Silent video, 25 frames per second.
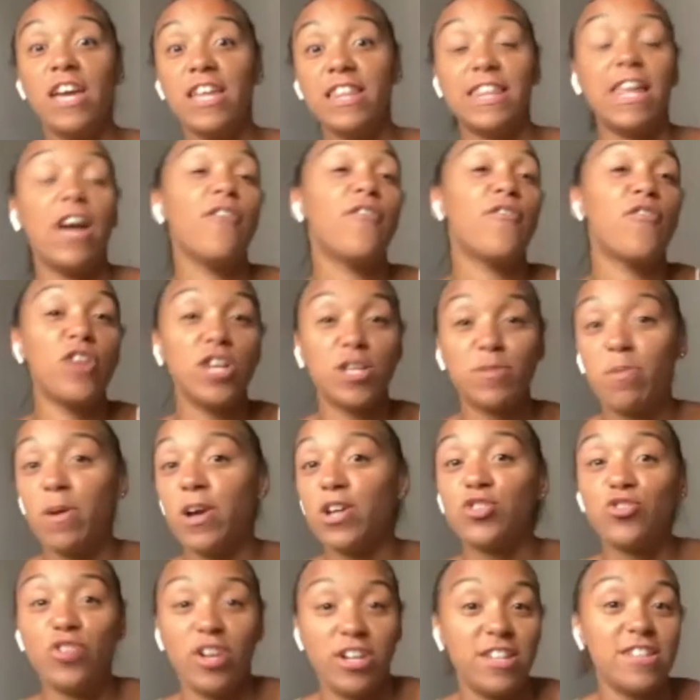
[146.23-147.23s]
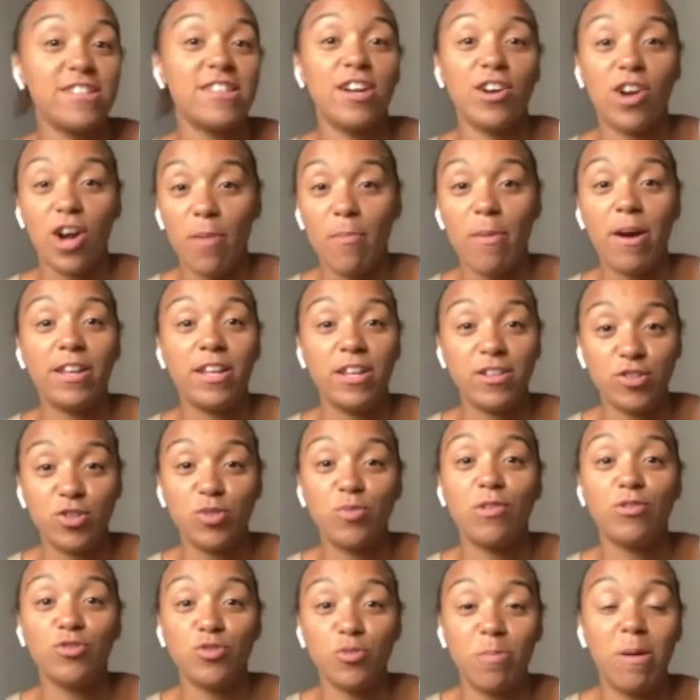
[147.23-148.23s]
That fresh pair of trainers that come out, that's
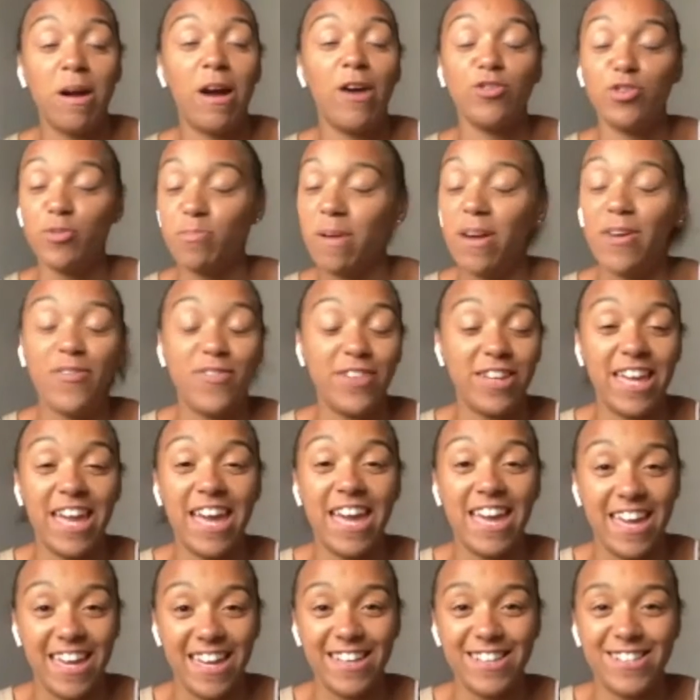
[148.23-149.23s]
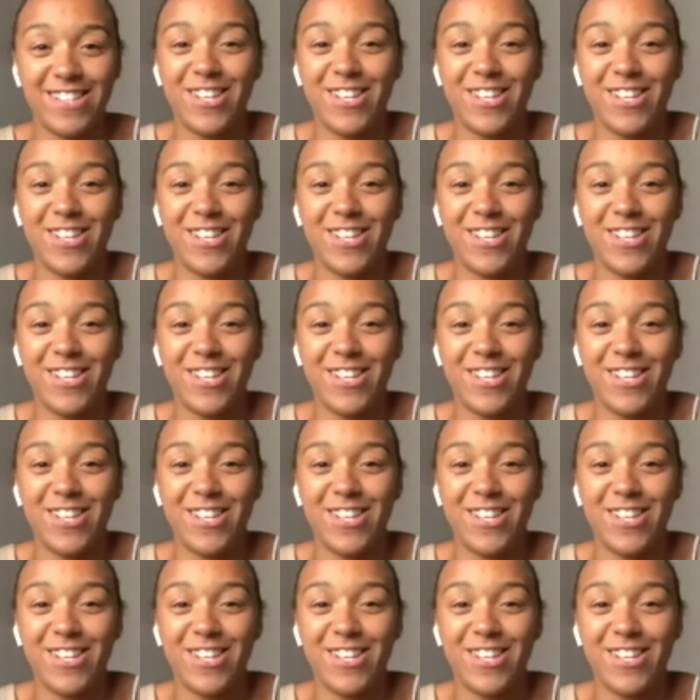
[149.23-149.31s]
£200, you better forget it.